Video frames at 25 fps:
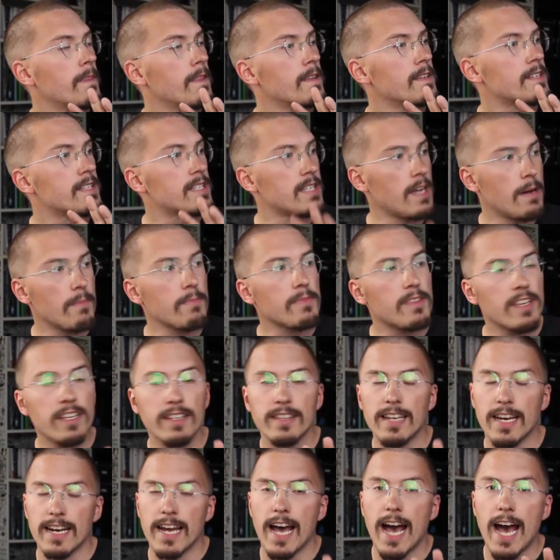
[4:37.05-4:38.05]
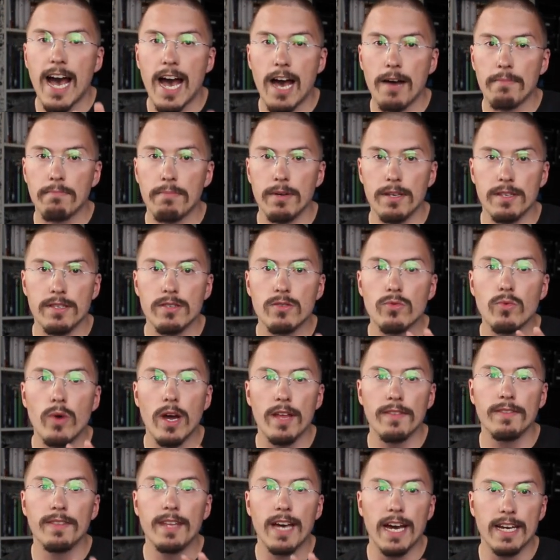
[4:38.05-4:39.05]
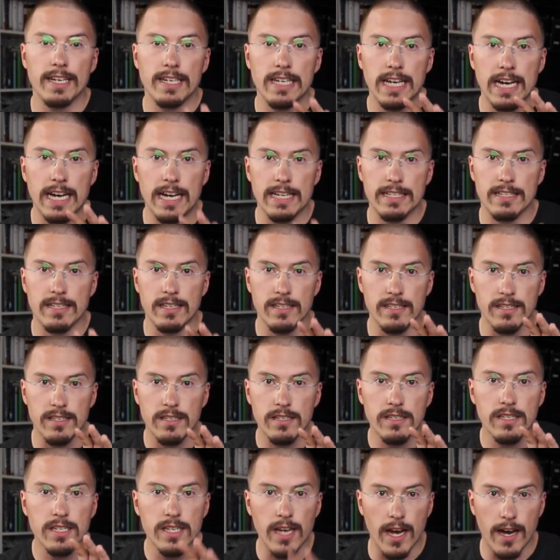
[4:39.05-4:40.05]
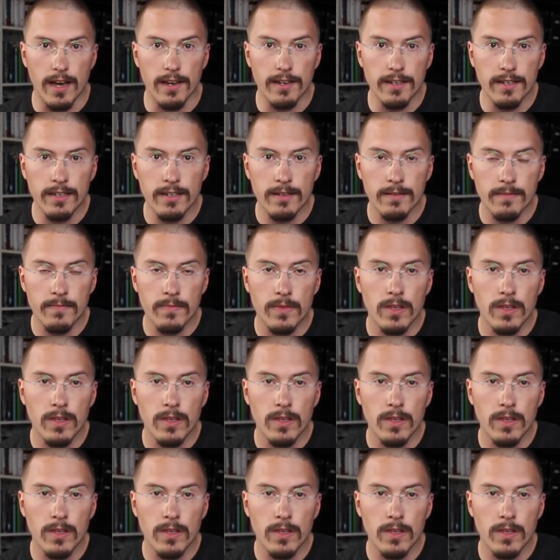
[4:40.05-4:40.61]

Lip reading: something that happens when that task is done